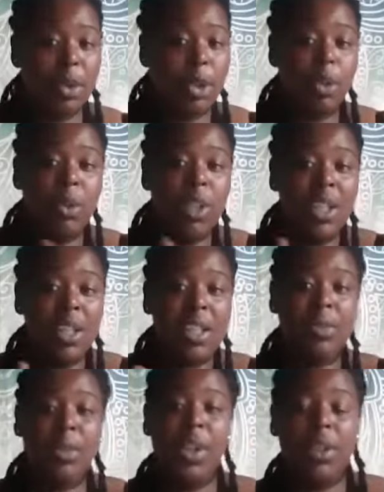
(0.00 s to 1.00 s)
you will need to
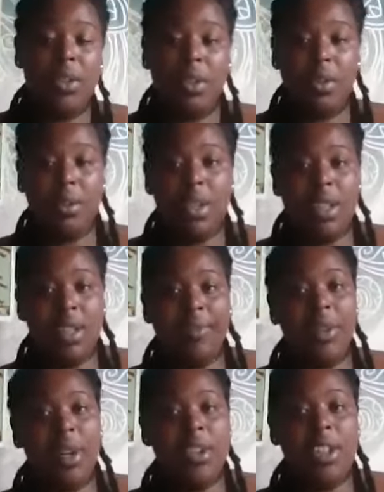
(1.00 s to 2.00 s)
speak to. This is
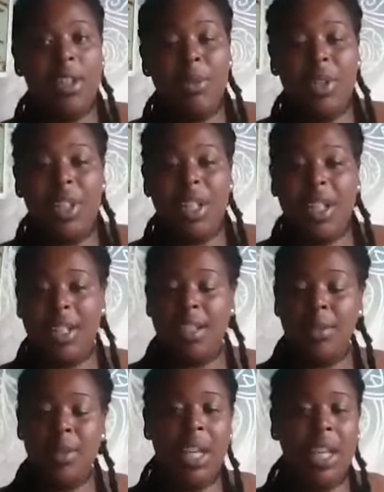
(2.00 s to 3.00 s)
fast communication
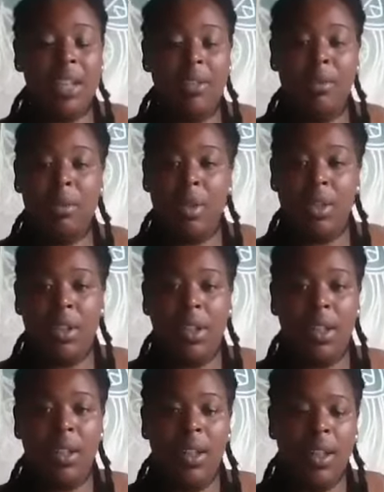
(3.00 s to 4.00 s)
with the Eight of Wands.
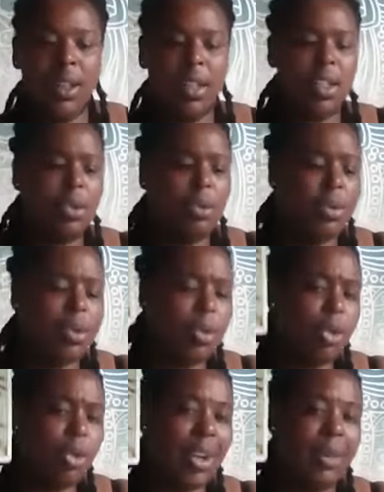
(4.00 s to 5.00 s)
This is also
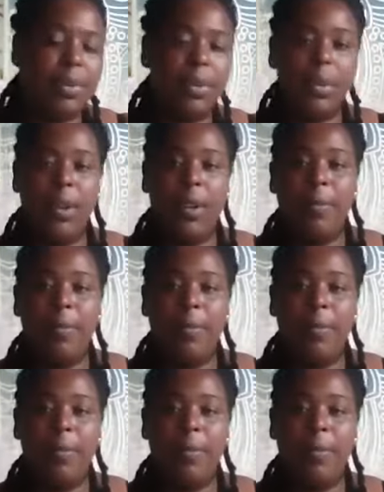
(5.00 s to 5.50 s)
travel.